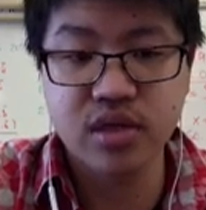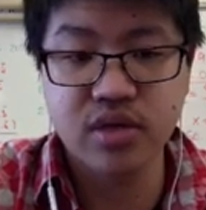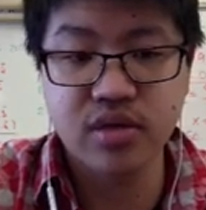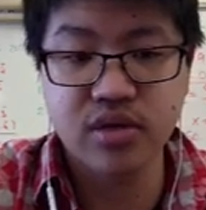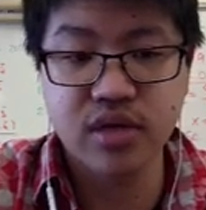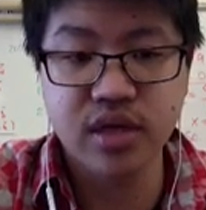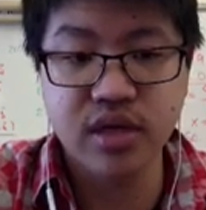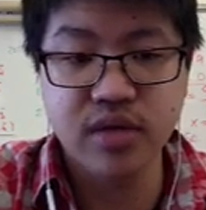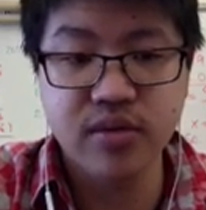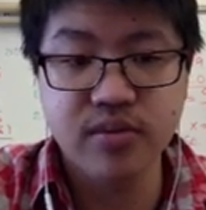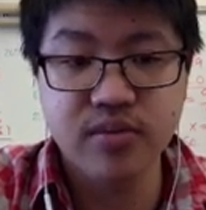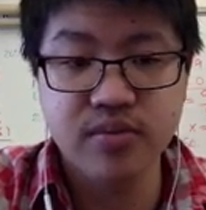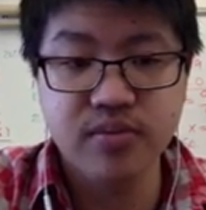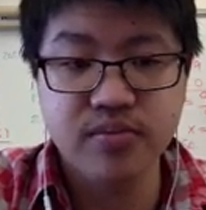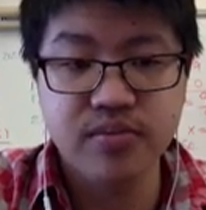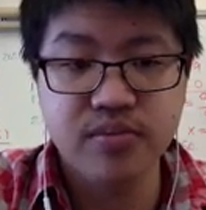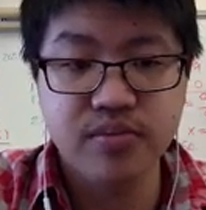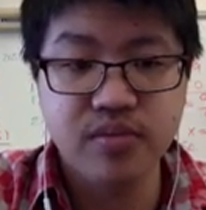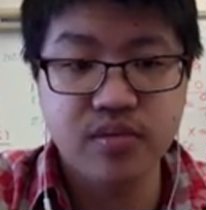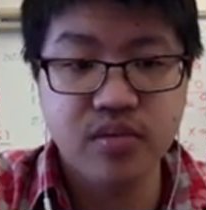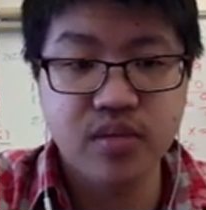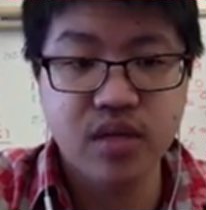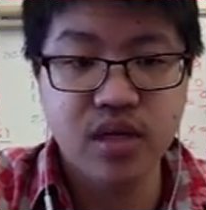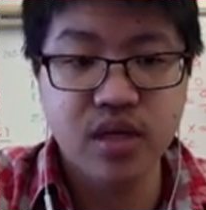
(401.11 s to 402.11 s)
Okay?
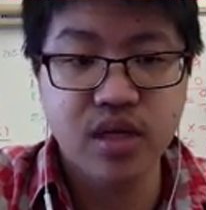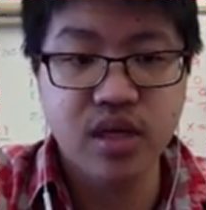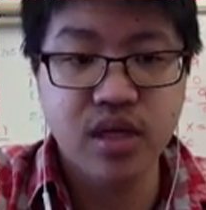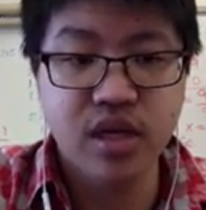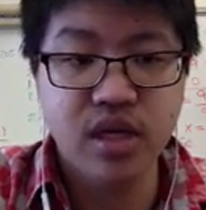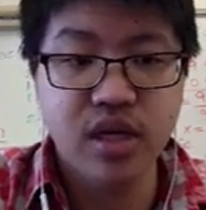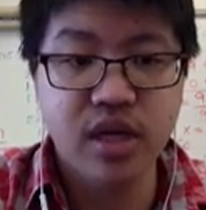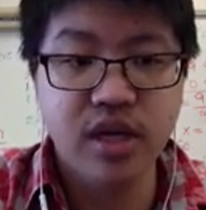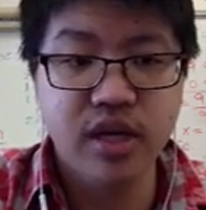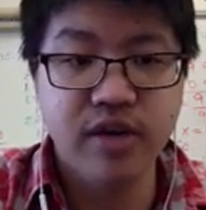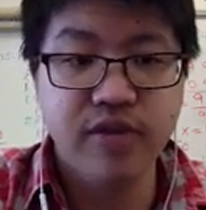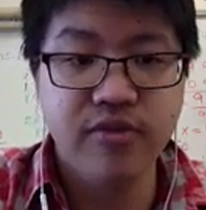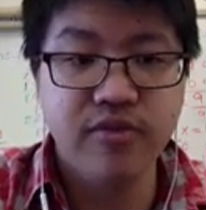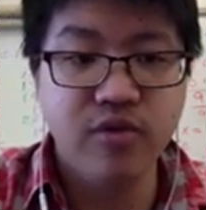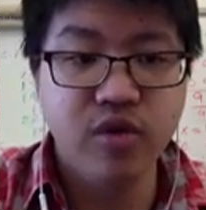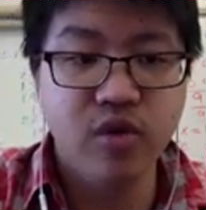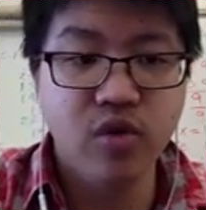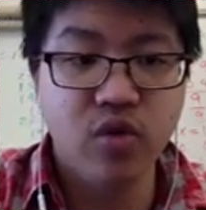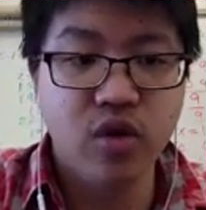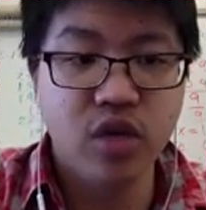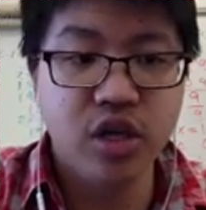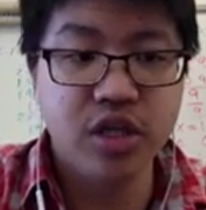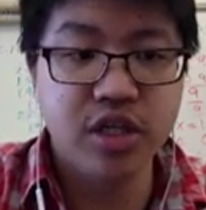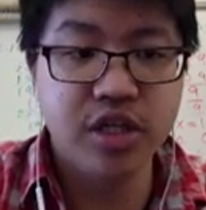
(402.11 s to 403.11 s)
If we
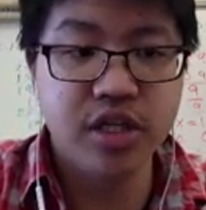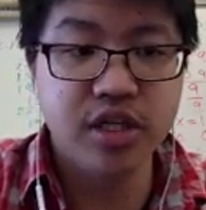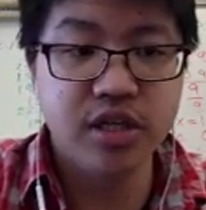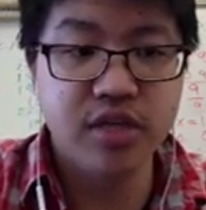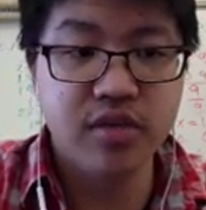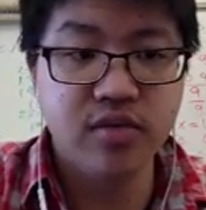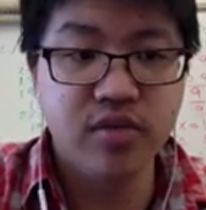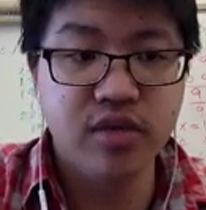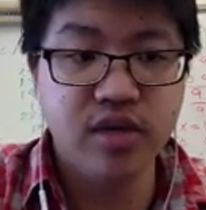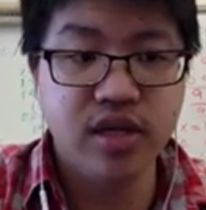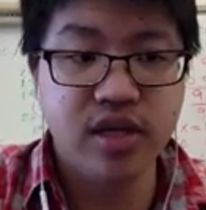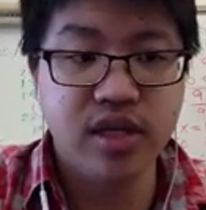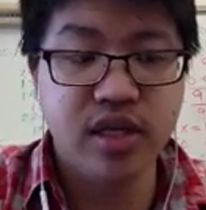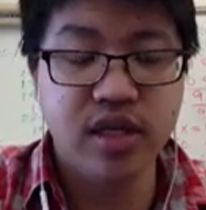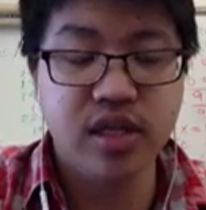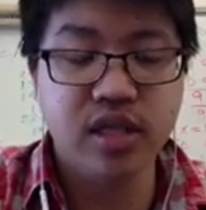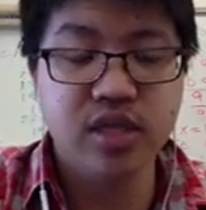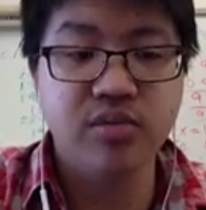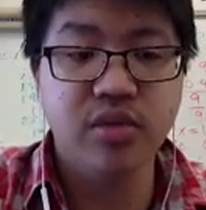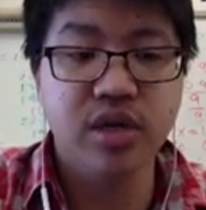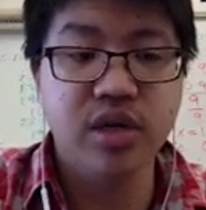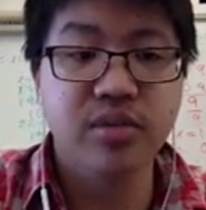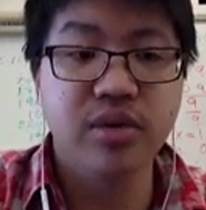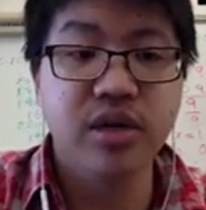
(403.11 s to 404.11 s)
watch it, we can hit
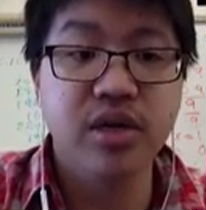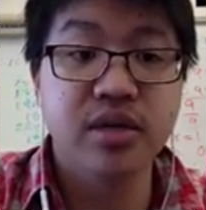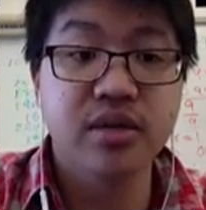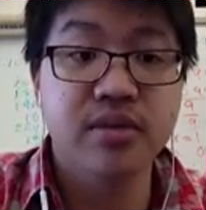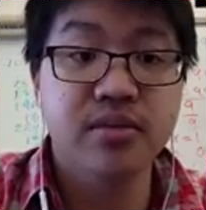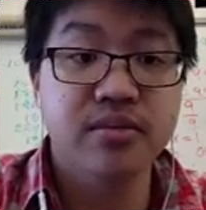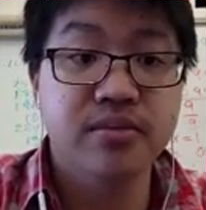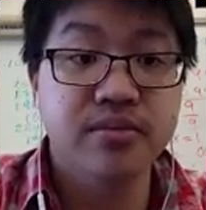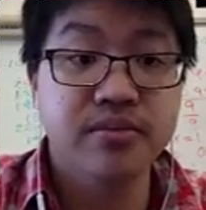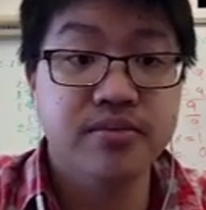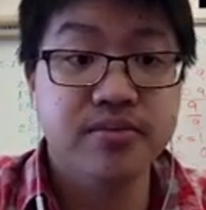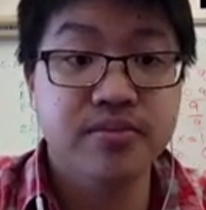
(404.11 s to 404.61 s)
this play button.